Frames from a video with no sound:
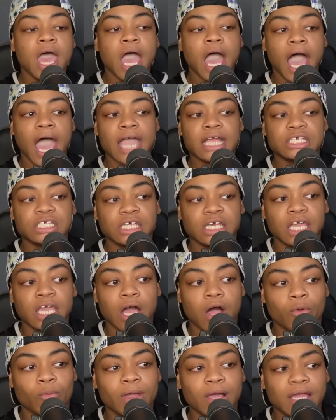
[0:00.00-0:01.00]
actually,
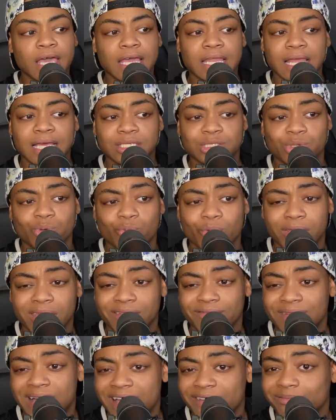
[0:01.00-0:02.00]
uh, we only had like
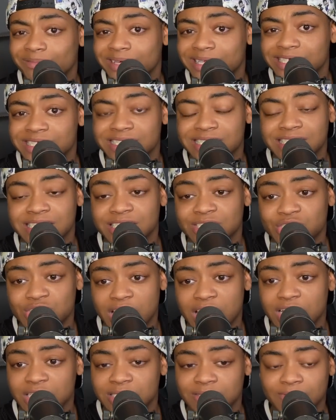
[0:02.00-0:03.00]
twenty five minutes to
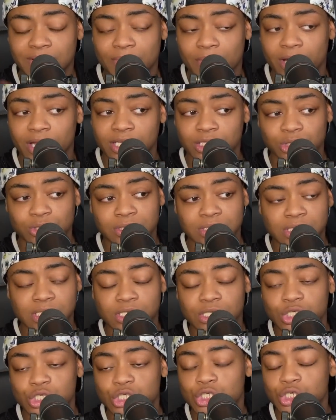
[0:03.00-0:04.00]
change from our entrance
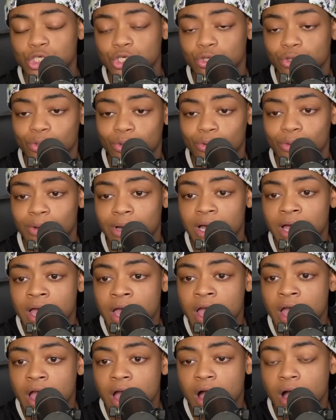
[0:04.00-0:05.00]
looks to
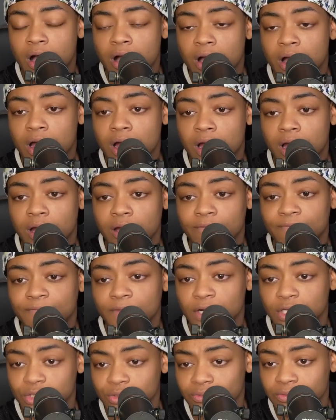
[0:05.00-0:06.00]
our
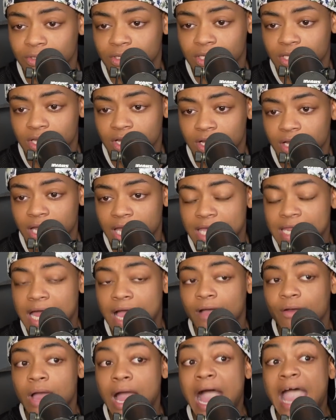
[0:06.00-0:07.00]
first run look, and
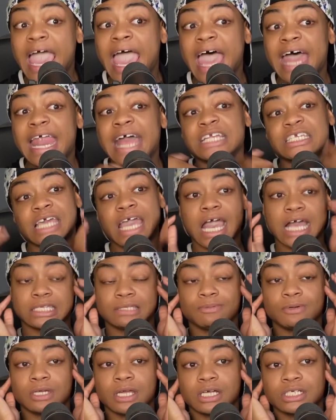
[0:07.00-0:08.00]
I, I had actually
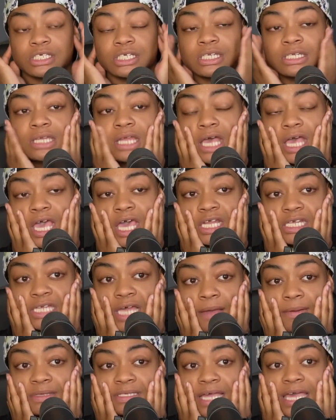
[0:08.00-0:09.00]
asked production ahead of
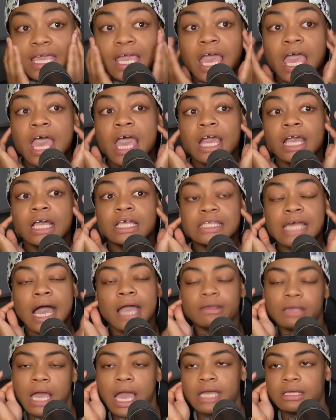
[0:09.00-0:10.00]
time. I was like, because
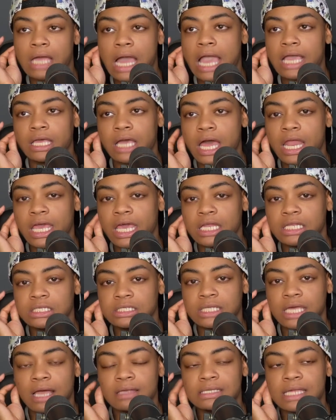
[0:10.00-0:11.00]
I, I, I got ahead of
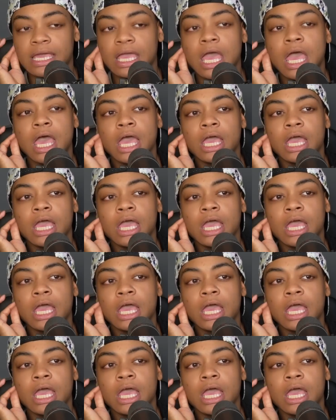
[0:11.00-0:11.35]
this thing. I was like,